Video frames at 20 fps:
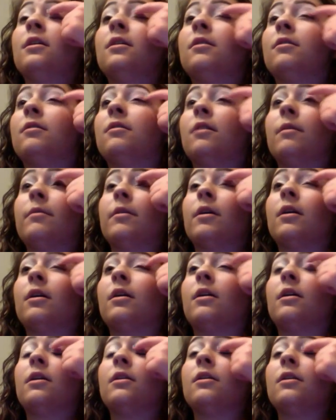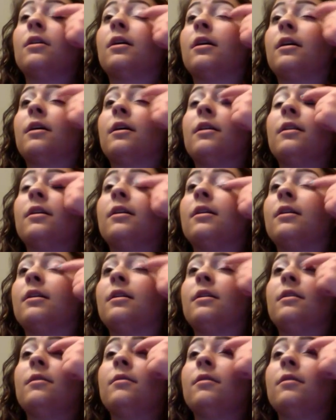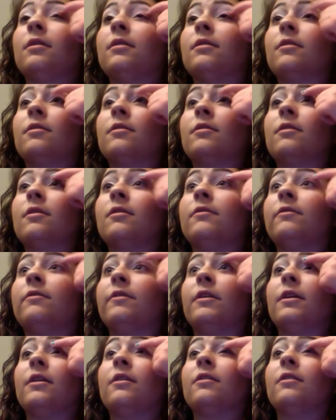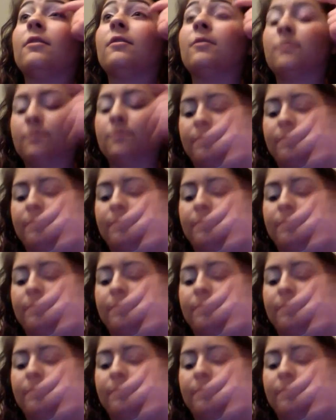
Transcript: Rub it on your eyelid because it's good for you.